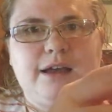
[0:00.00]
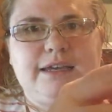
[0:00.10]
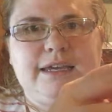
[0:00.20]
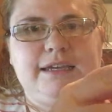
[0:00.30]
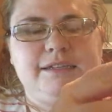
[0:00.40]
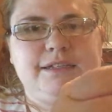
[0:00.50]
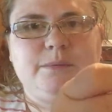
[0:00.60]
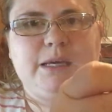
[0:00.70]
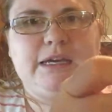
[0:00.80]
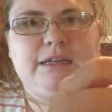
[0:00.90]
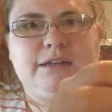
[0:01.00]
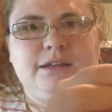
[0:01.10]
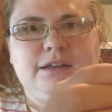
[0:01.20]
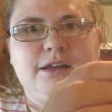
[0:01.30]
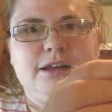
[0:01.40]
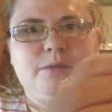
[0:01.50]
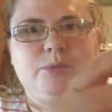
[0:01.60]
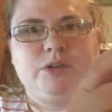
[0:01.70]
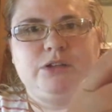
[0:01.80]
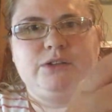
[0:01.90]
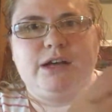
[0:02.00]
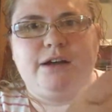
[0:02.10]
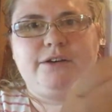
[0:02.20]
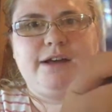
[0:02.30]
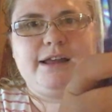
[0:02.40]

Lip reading: King Endymion, Pluto,